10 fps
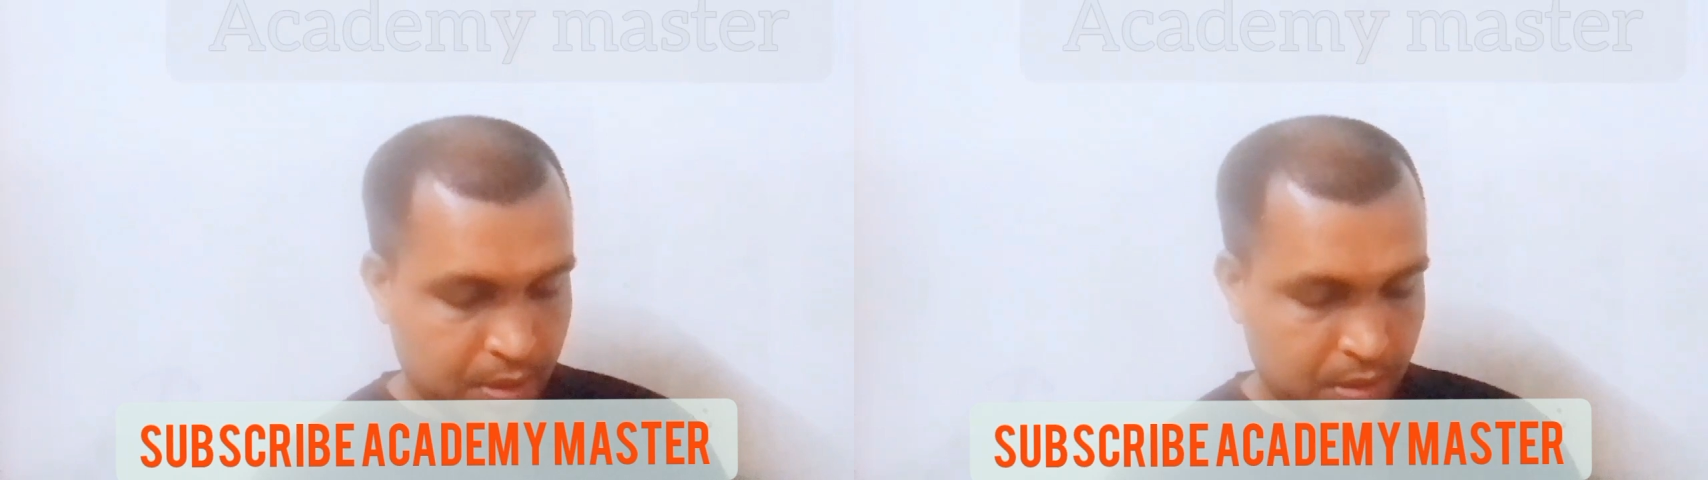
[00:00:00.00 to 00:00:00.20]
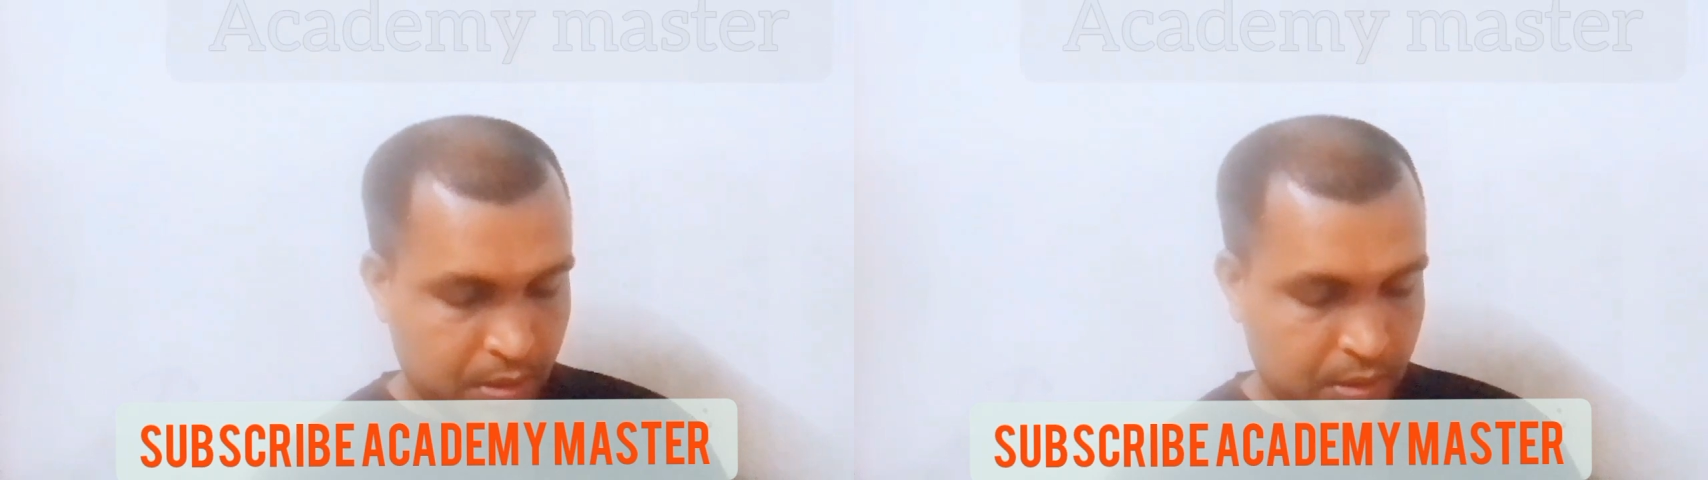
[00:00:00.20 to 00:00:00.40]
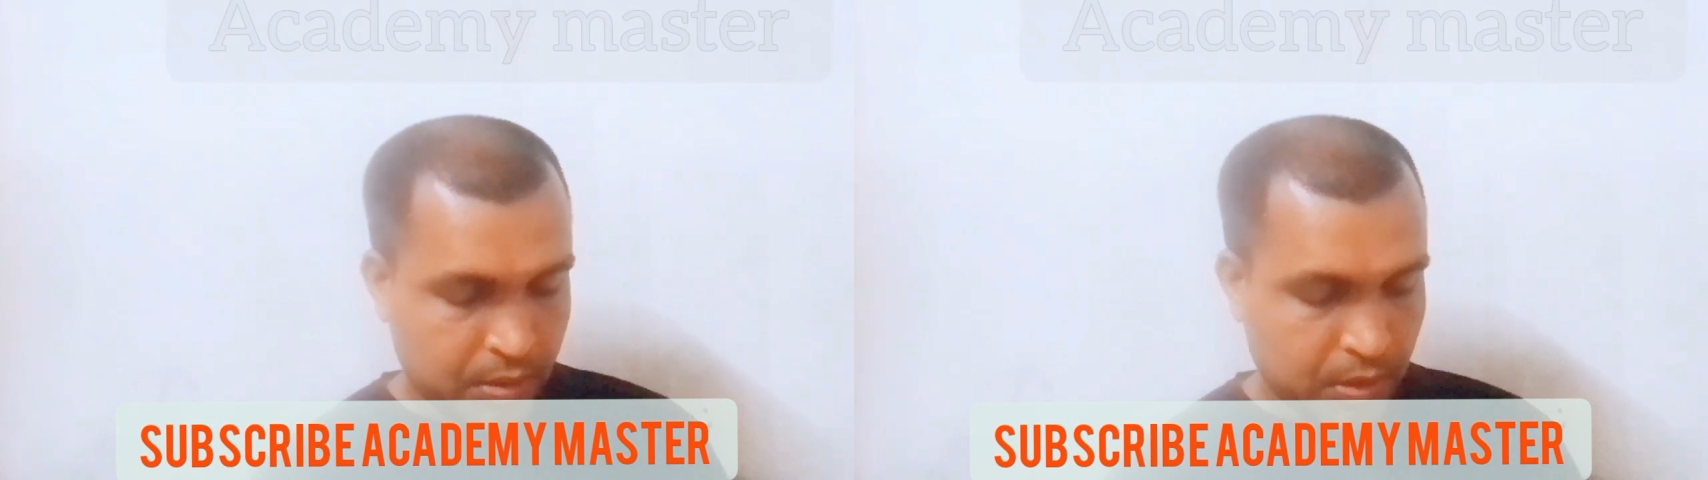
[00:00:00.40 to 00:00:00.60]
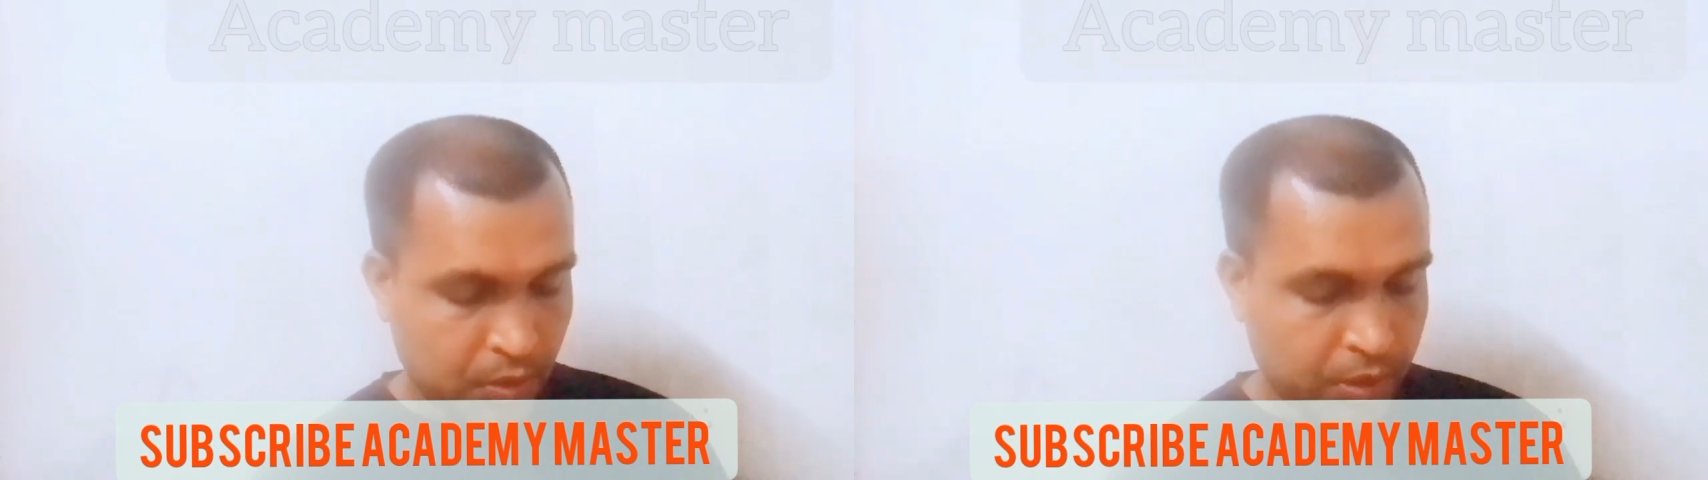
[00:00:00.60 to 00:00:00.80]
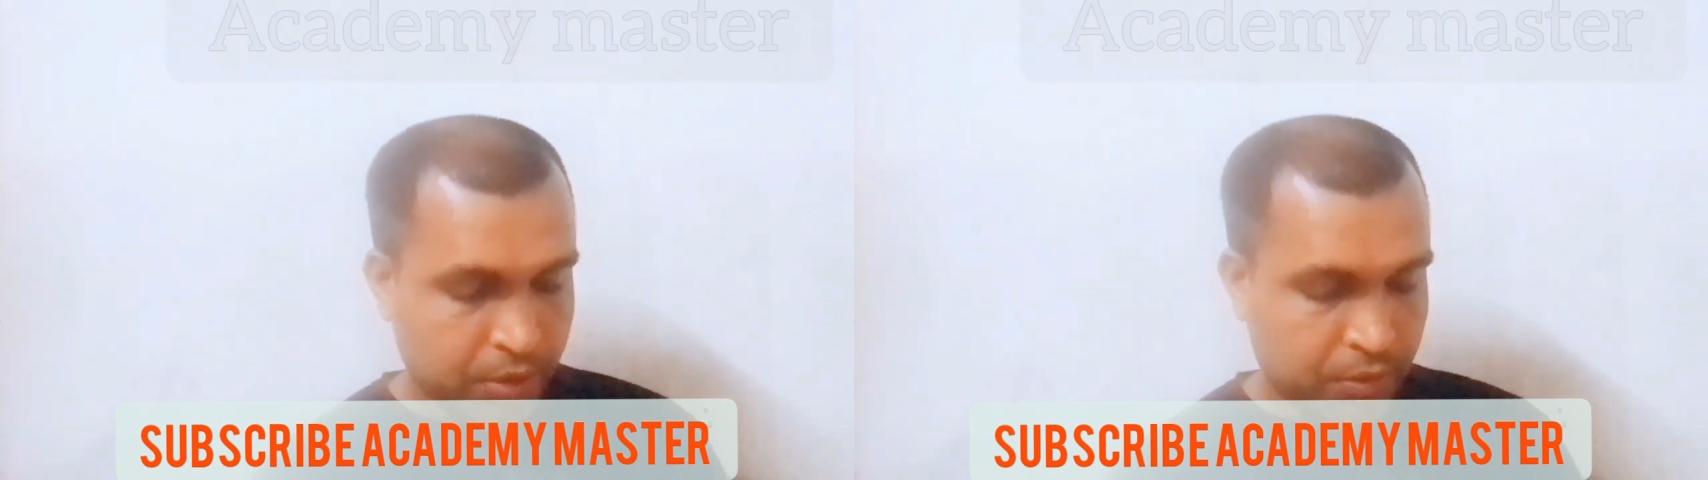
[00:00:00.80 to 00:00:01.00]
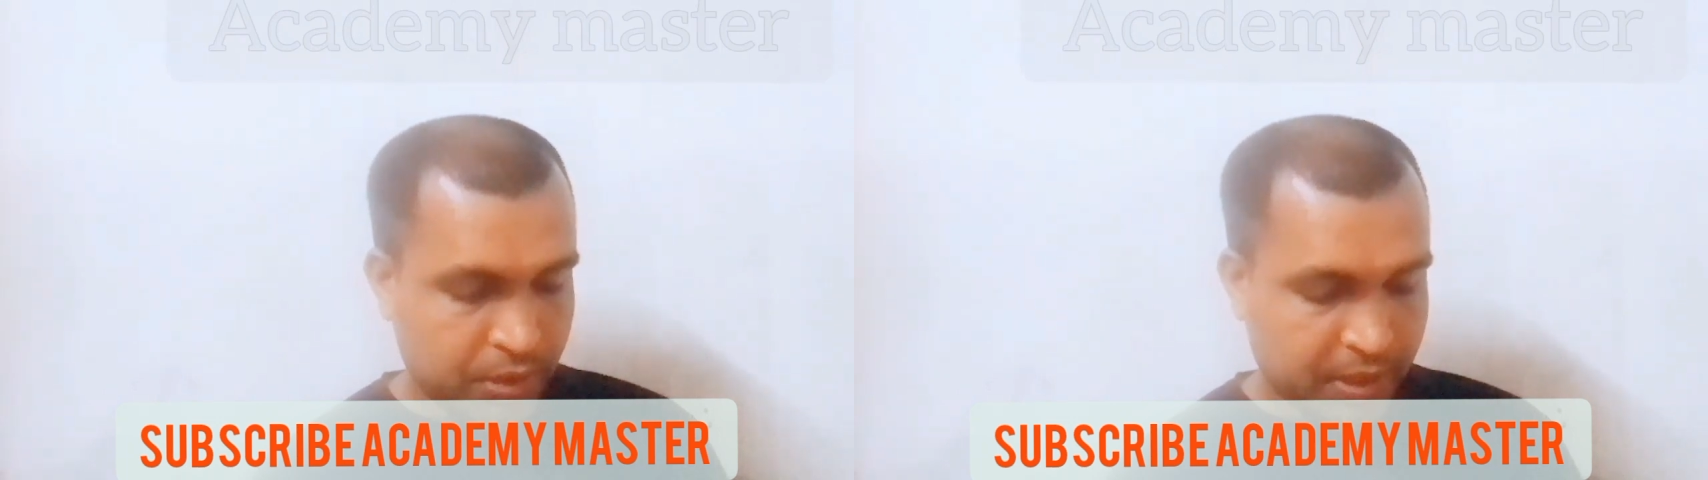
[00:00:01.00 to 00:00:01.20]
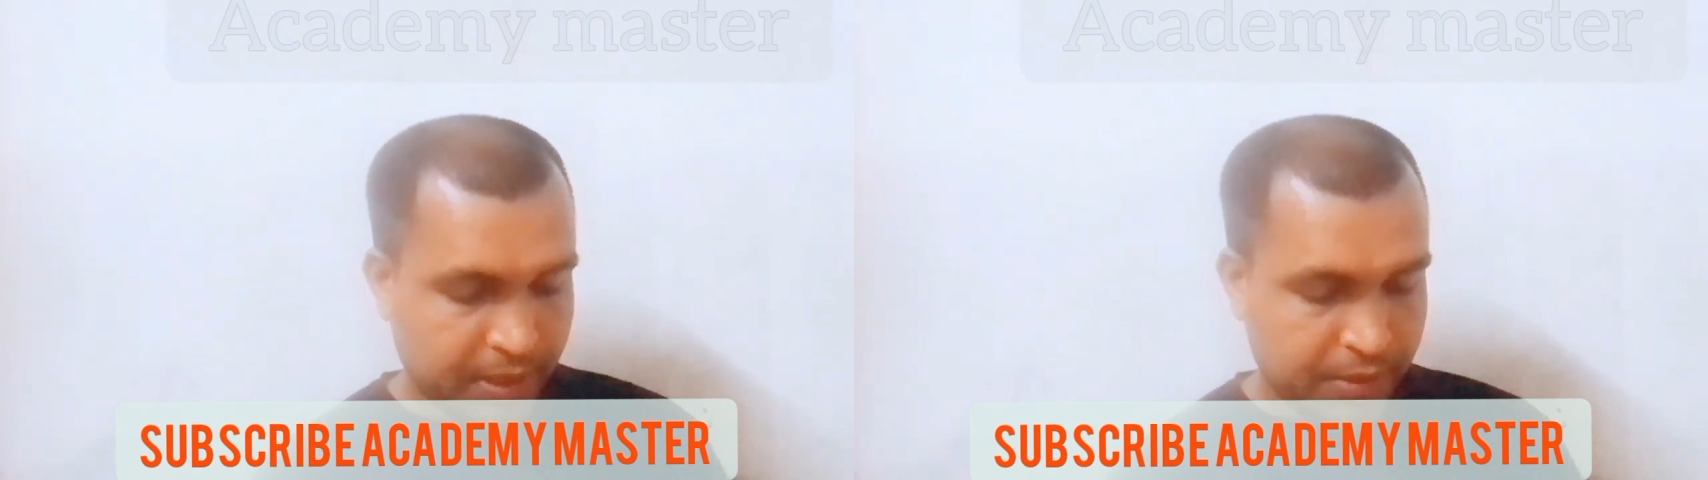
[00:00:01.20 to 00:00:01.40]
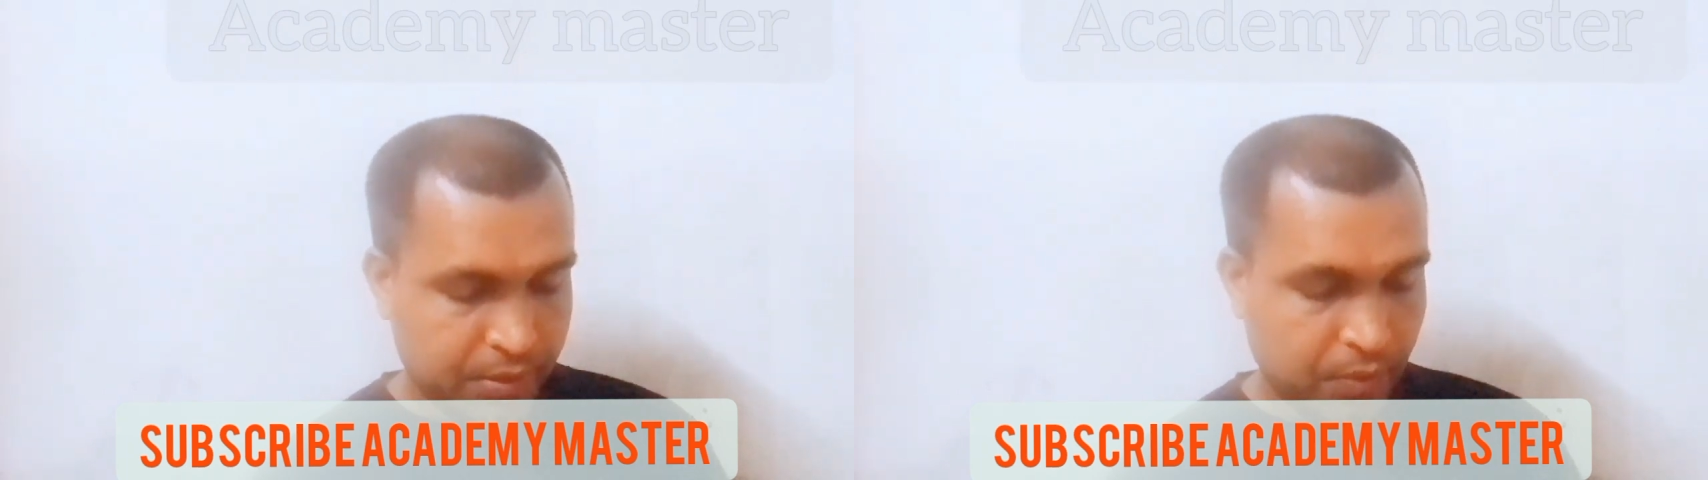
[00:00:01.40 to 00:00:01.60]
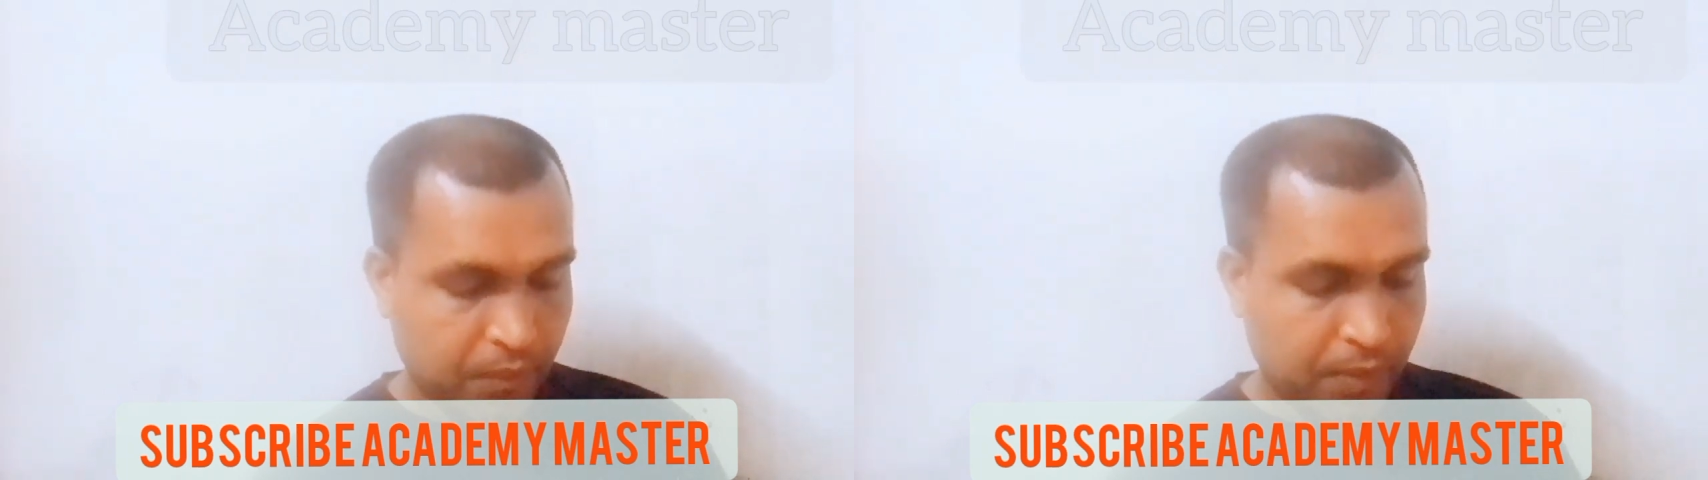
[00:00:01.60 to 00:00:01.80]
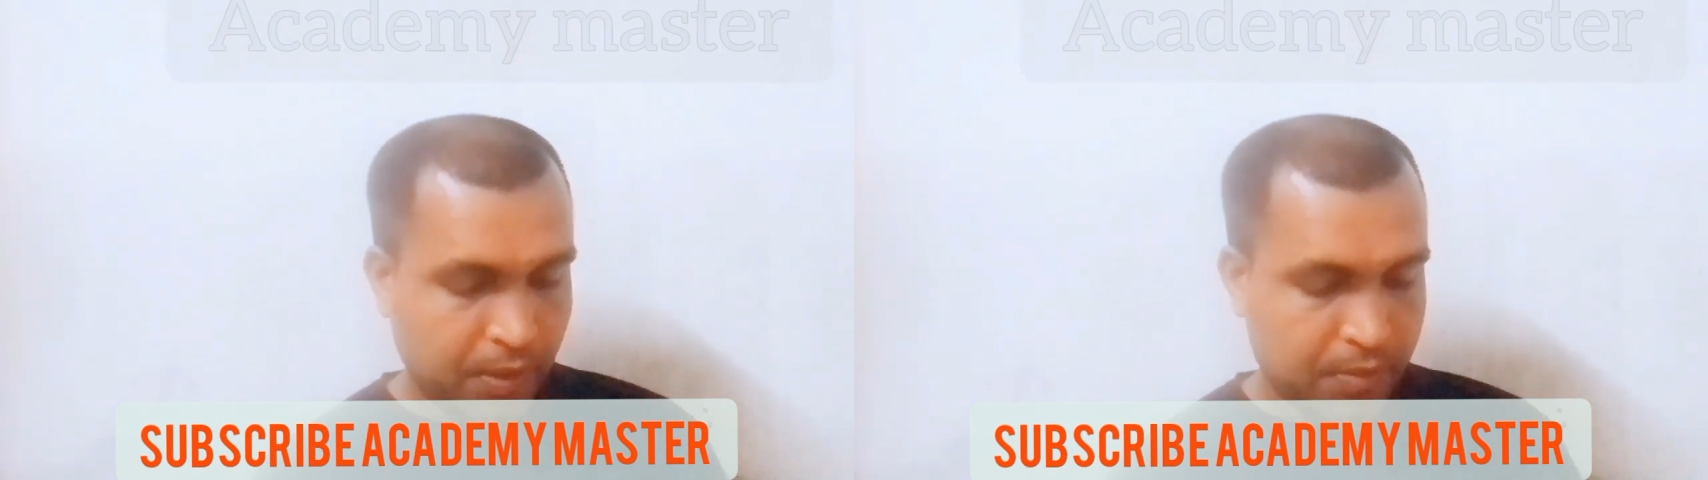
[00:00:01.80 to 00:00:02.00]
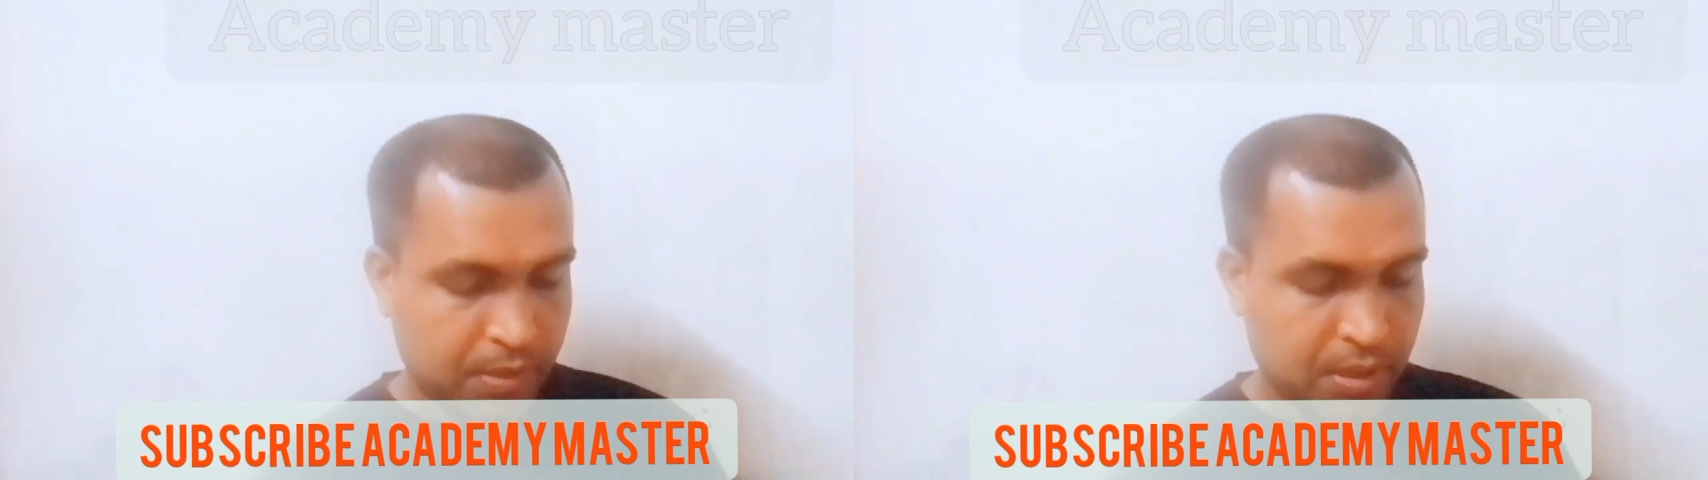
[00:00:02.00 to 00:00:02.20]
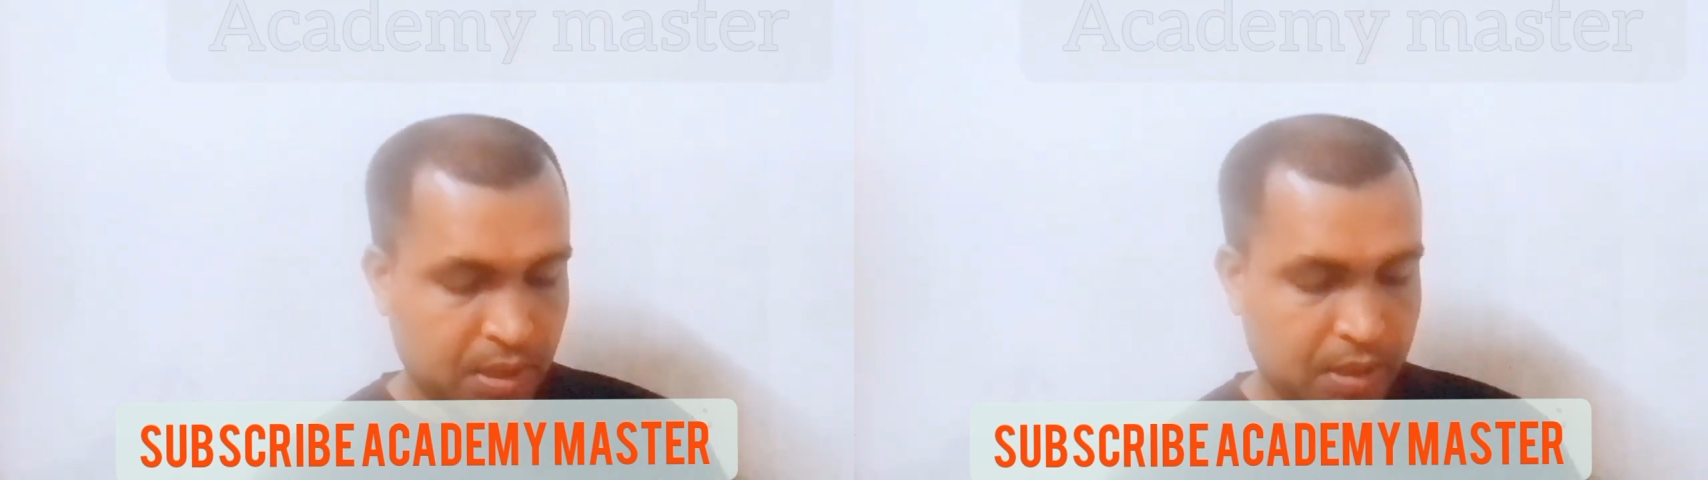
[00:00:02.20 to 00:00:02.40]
longitudinal section of flowers,